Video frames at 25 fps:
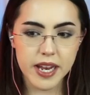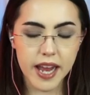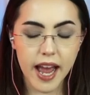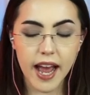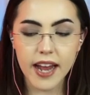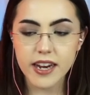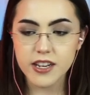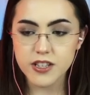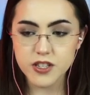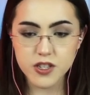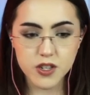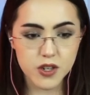
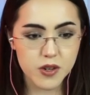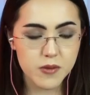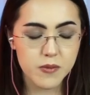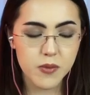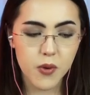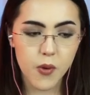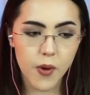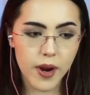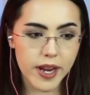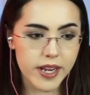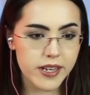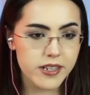at a certain
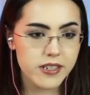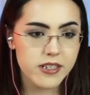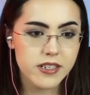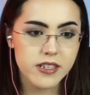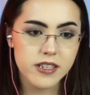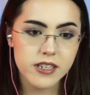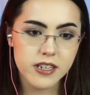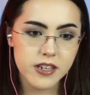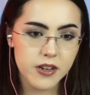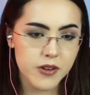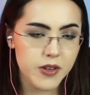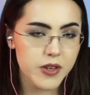
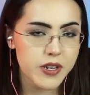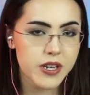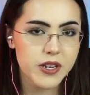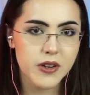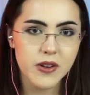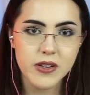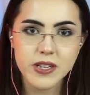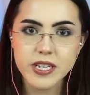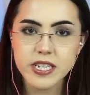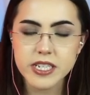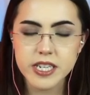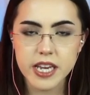point, you can
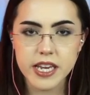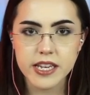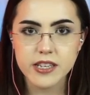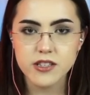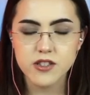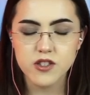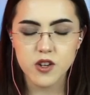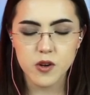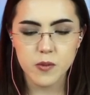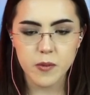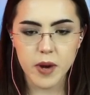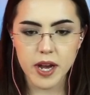only take
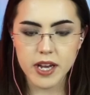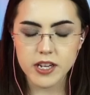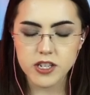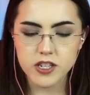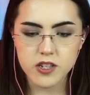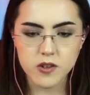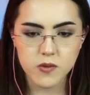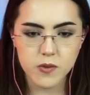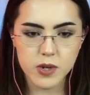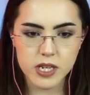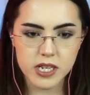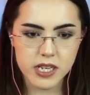so much.
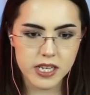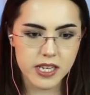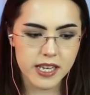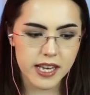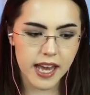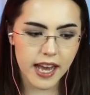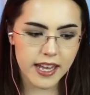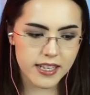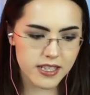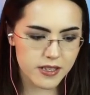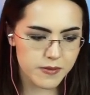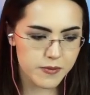And when he
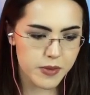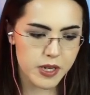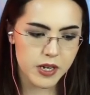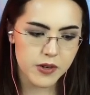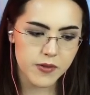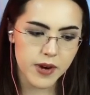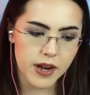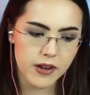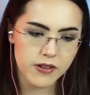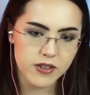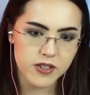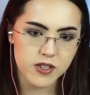hasn't been
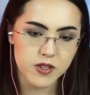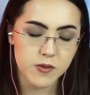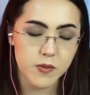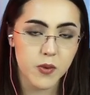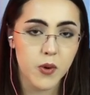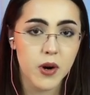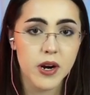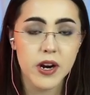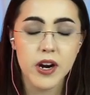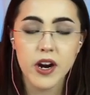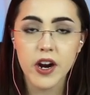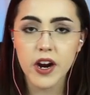around to
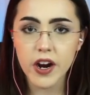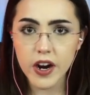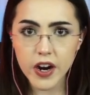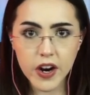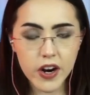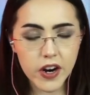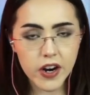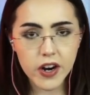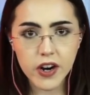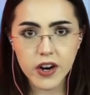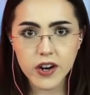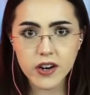support
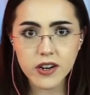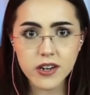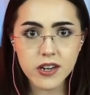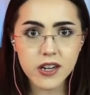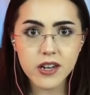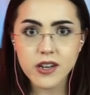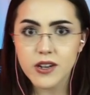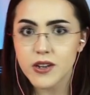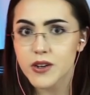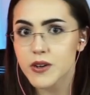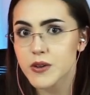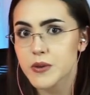her,
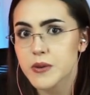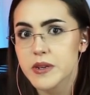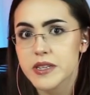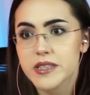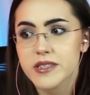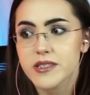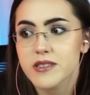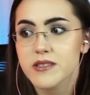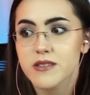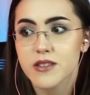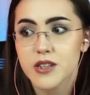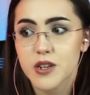who
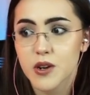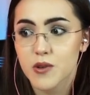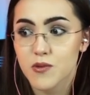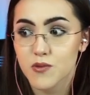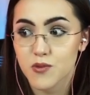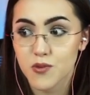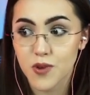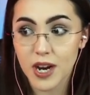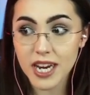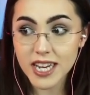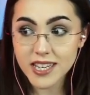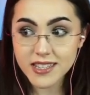is,
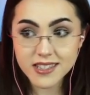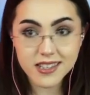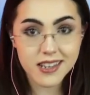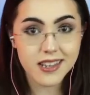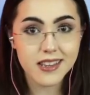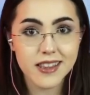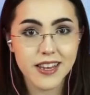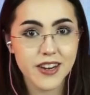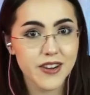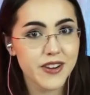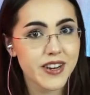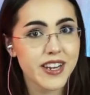
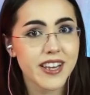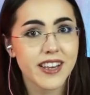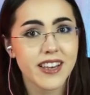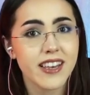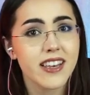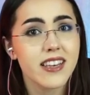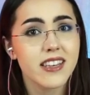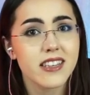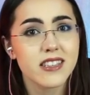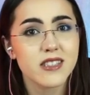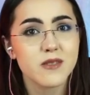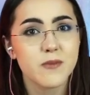raising their
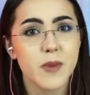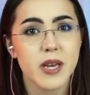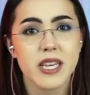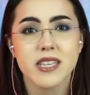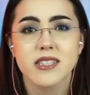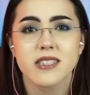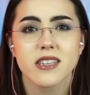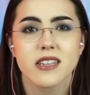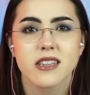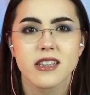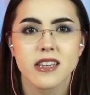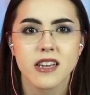kids
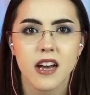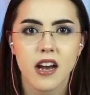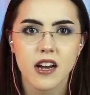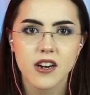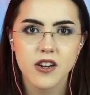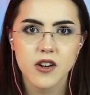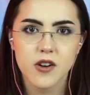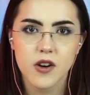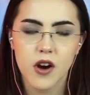basically on her